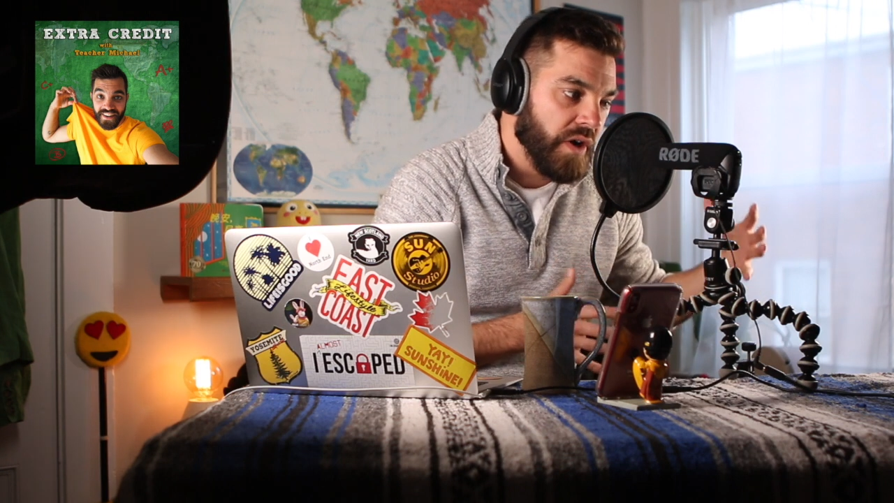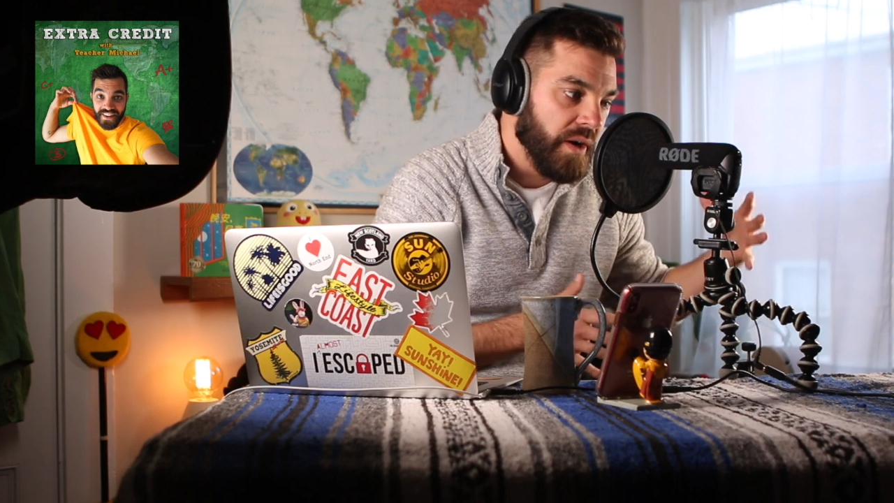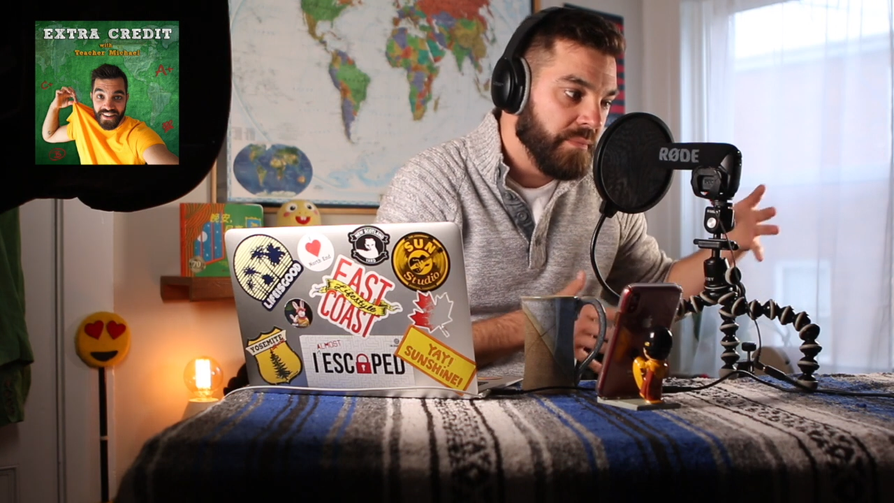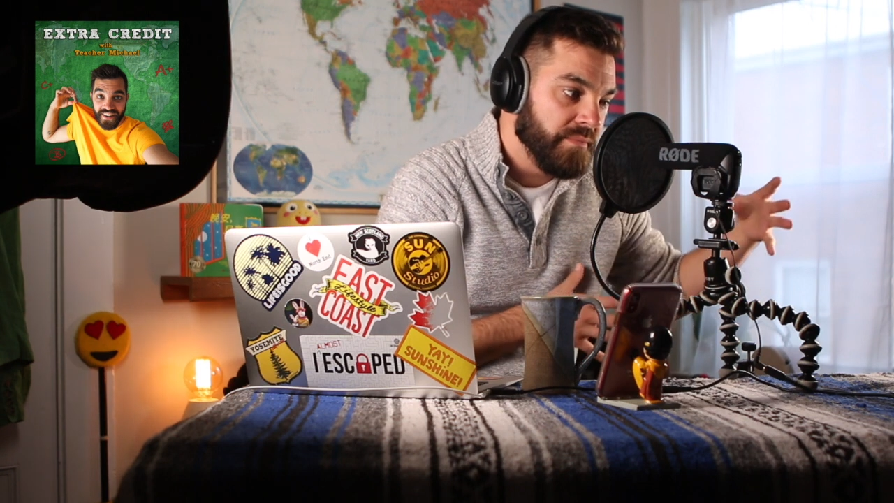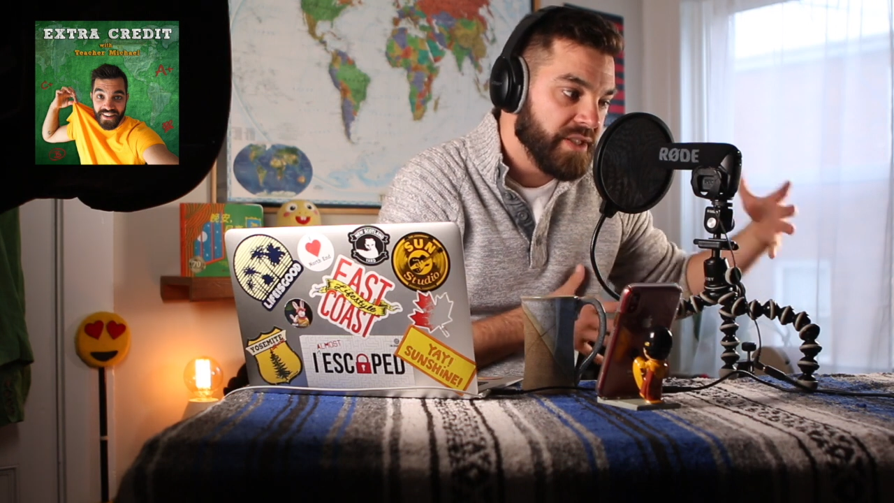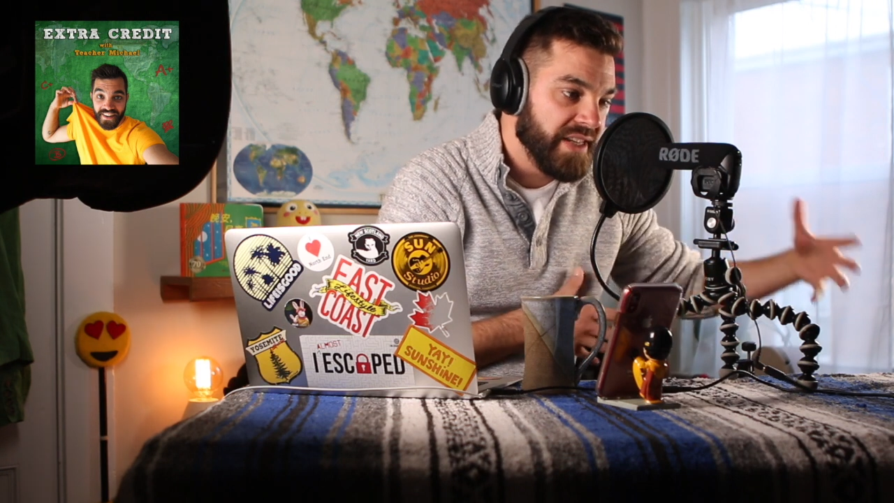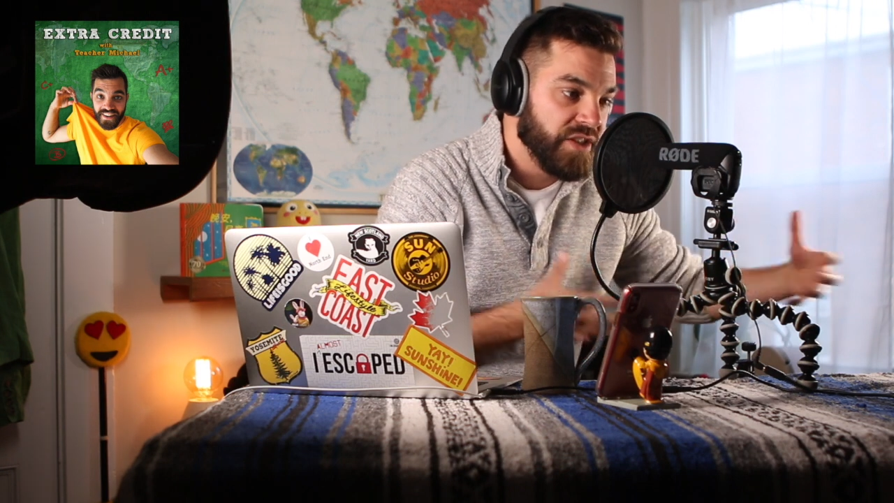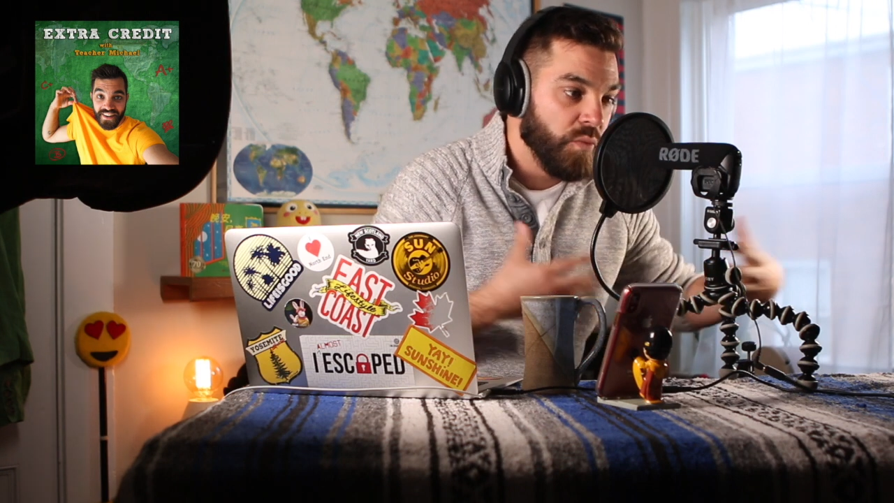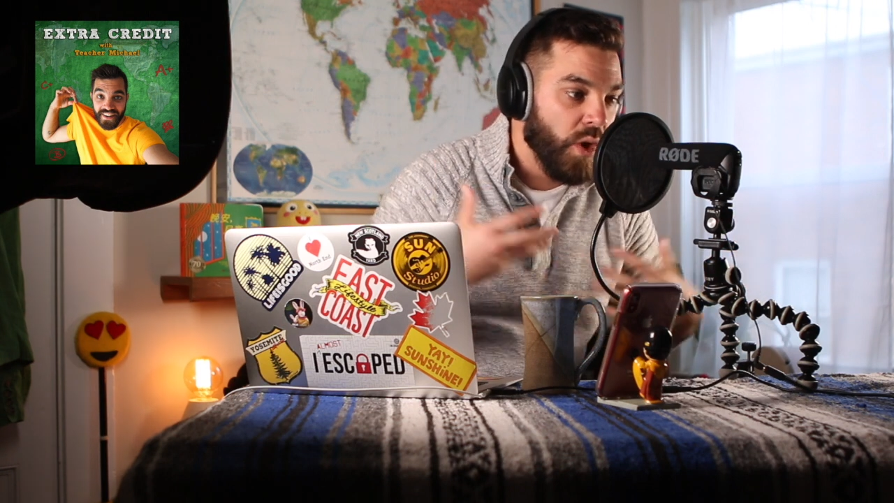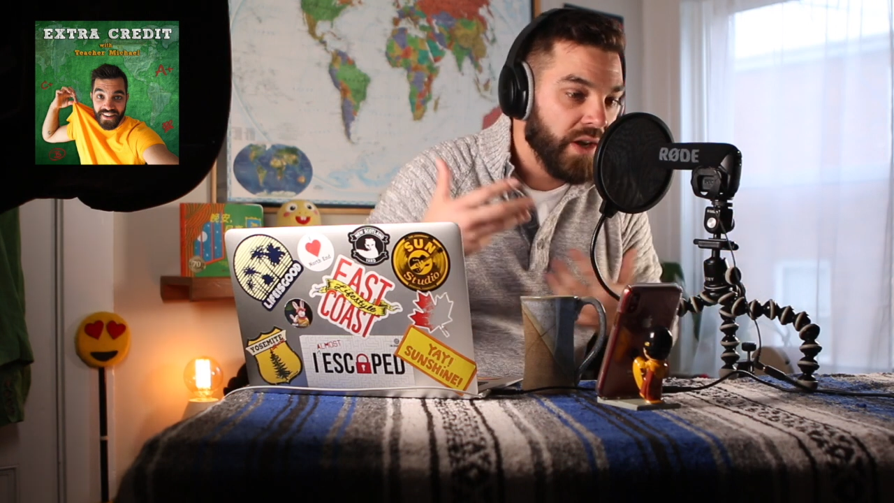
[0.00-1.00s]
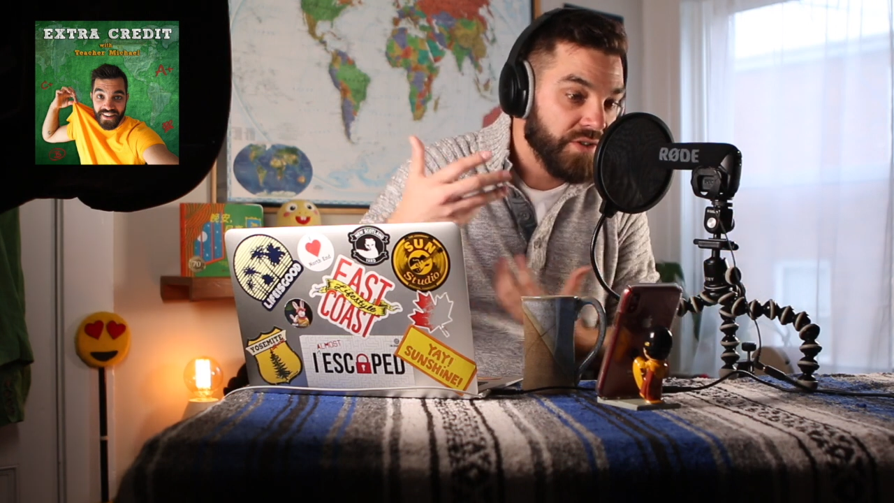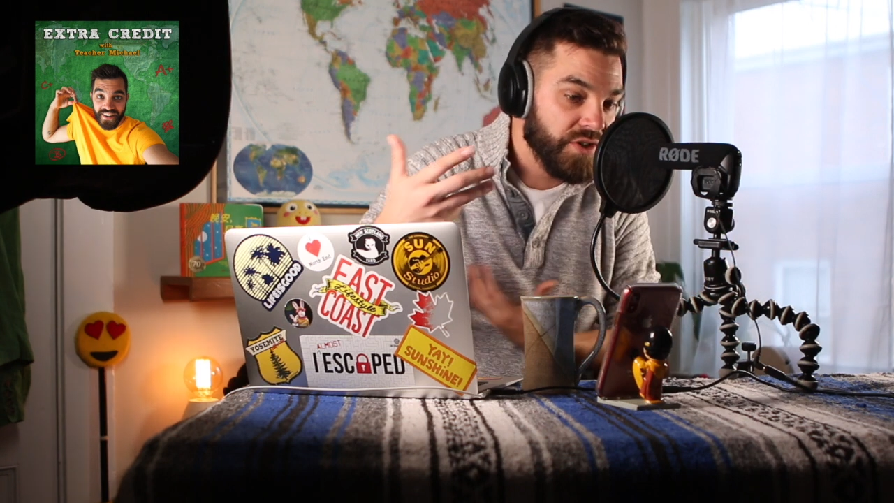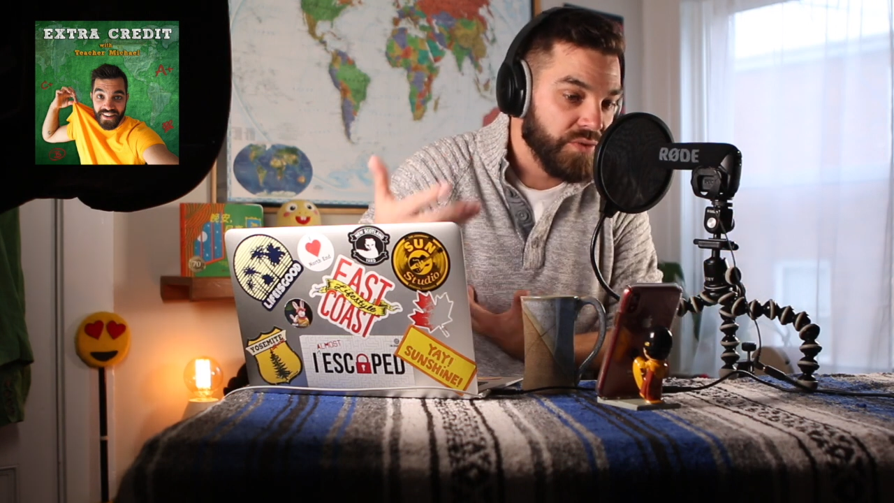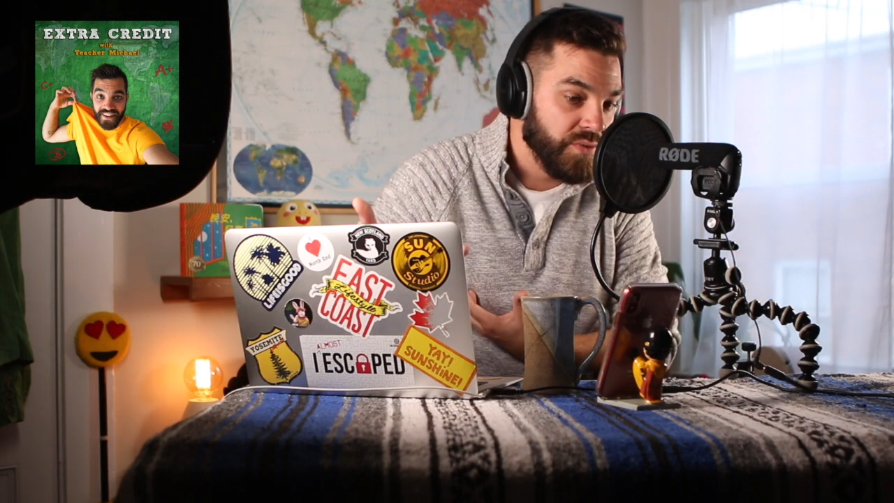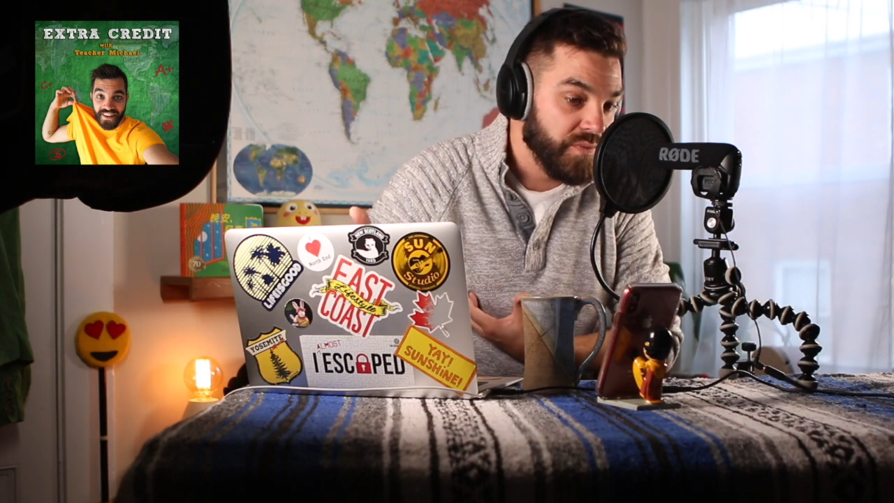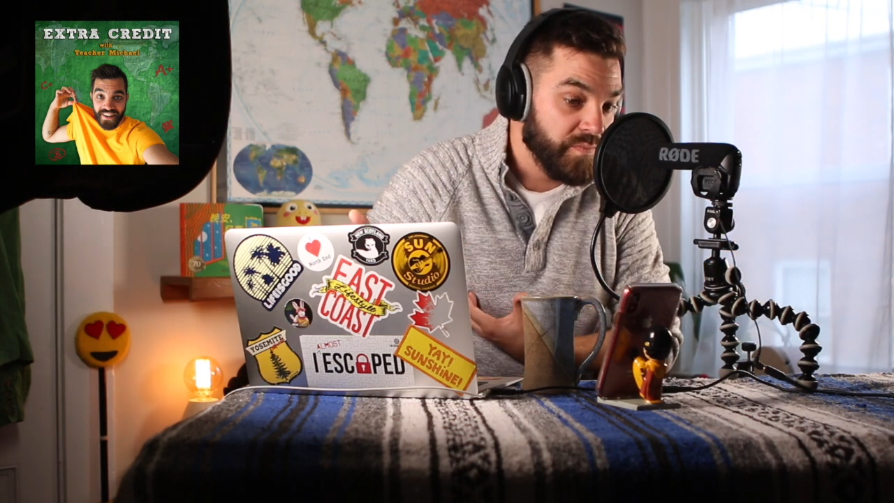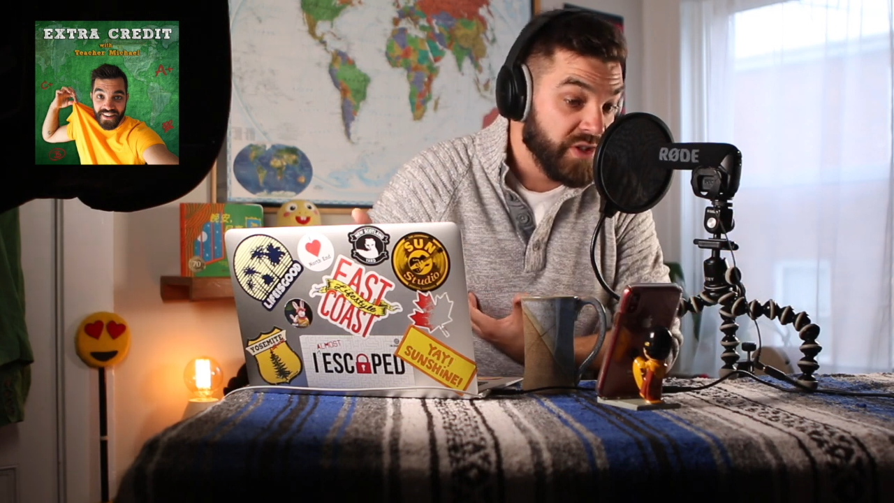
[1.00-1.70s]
from season one to